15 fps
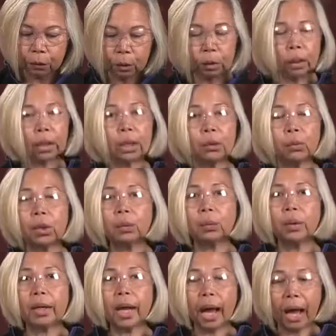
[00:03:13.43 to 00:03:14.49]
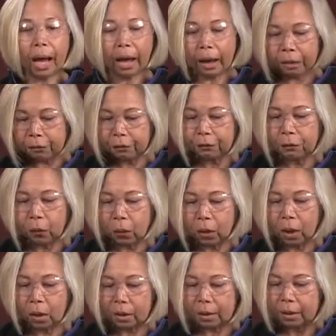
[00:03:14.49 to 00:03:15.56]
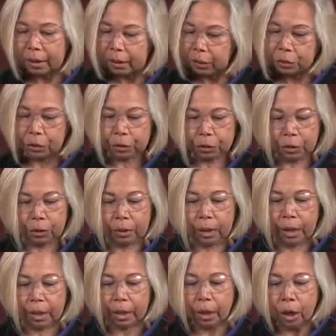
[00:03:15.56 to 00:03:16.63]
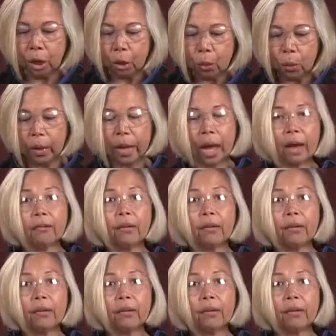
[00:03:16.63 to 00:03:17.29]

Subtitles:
if you look at what we have for our sensors today, we